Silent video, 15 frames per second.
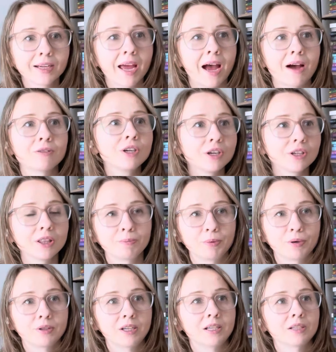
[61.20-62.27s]
how good the
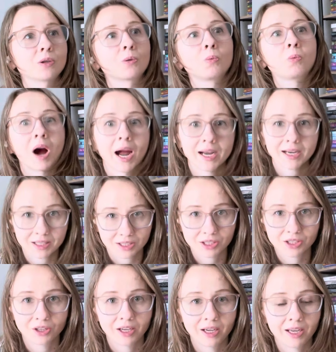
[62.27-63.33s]
book is or why it's
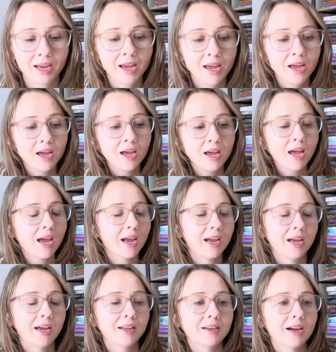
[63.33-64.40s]
good.
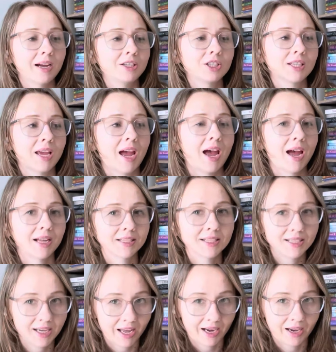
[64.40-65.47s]
And I just had to
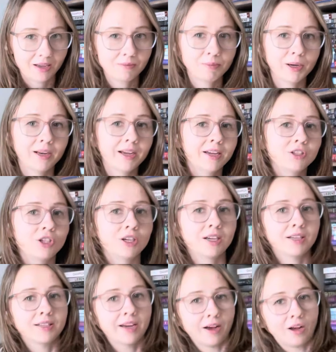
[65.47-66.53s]
get it. But as you
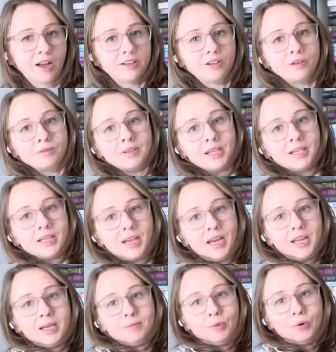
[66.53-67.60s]
can tell, I don't need
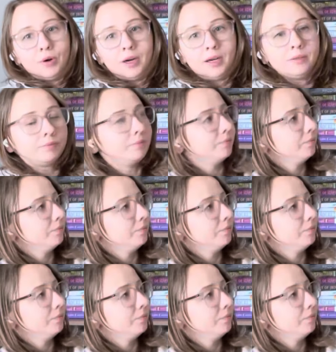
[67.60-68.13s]
any more.